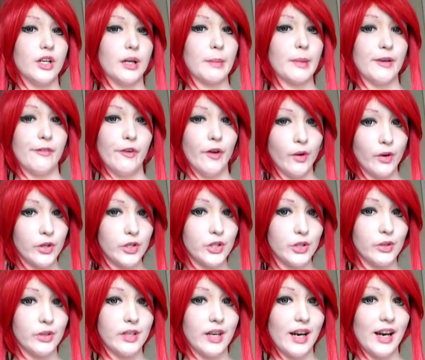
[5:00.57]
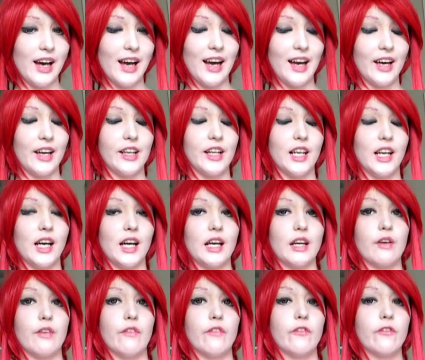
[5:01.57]
During my photo shoot, I,
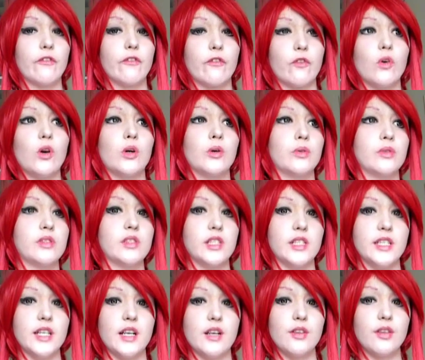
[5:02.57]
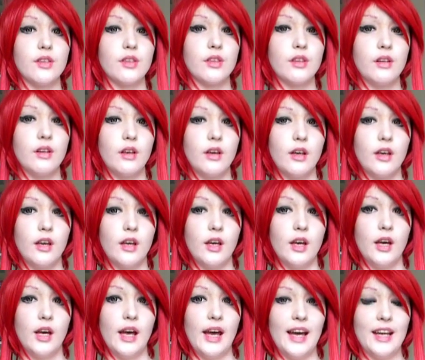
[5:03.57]
like, froze to death.
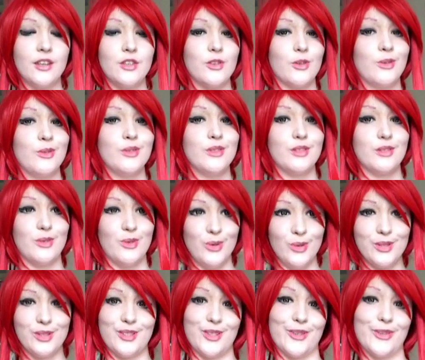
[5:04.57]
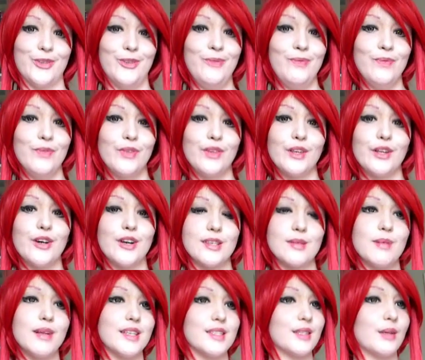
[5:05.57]
And don't also
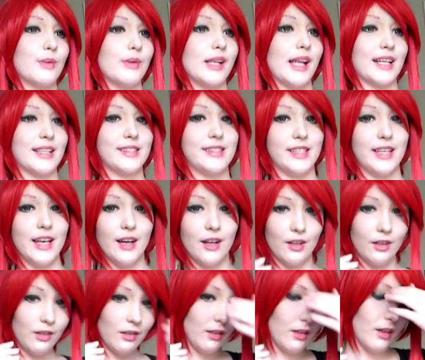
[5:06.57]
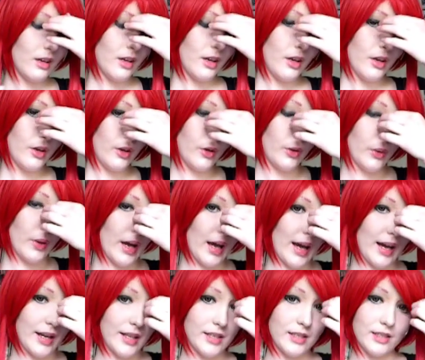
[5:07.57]
cosplay as someone like CL, who
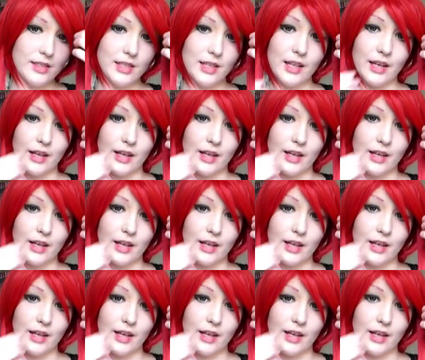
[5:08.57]
has,